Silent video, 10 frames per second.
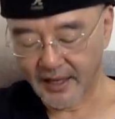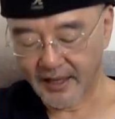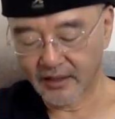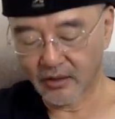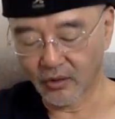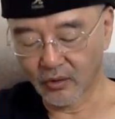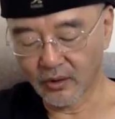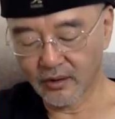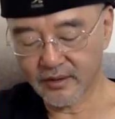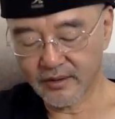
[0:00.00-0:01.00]
And all
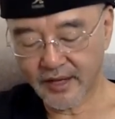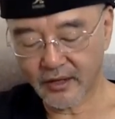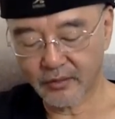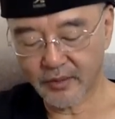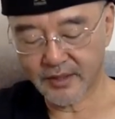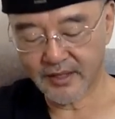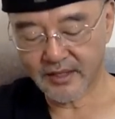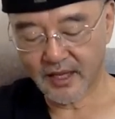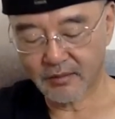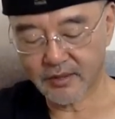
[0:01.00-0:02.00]
other sacraments
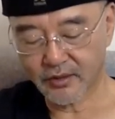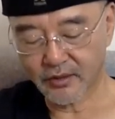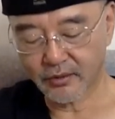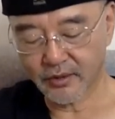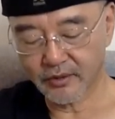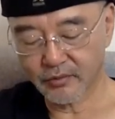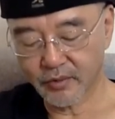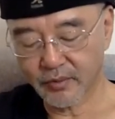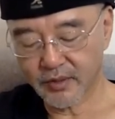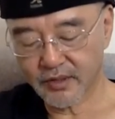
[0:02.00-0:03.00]
established in the world,
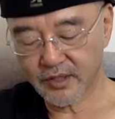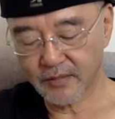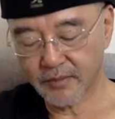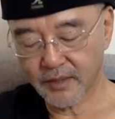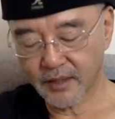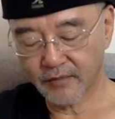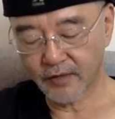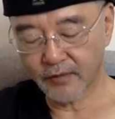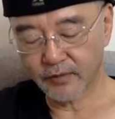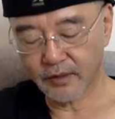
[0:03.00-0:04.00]
we must keep and
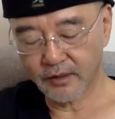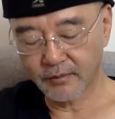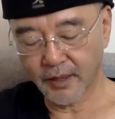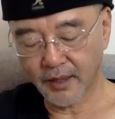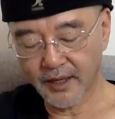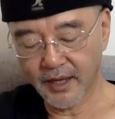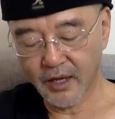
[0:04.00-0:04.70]
faithfully live by.